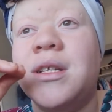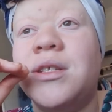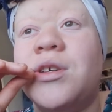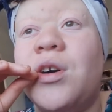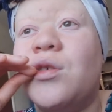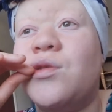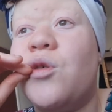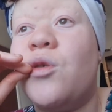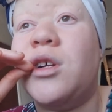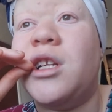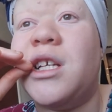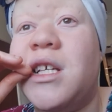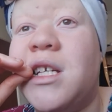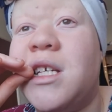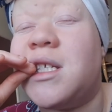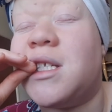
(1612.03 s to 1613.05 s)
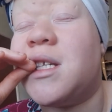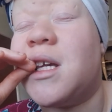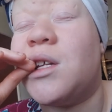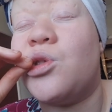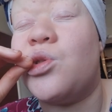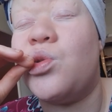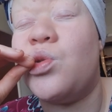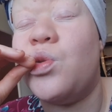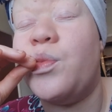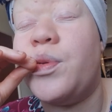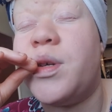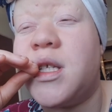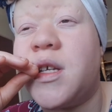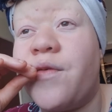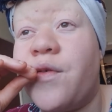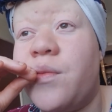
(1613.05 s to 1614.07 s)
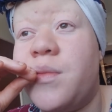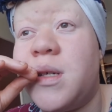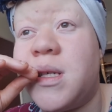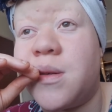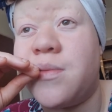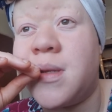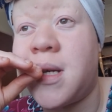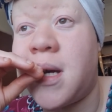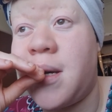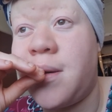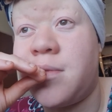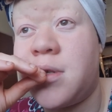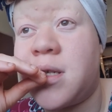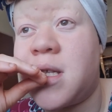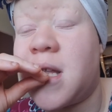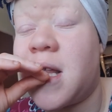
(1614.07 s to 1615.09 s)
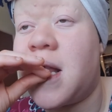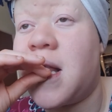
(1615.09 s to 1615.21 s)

dark chocolate is too bitter for me sometimes.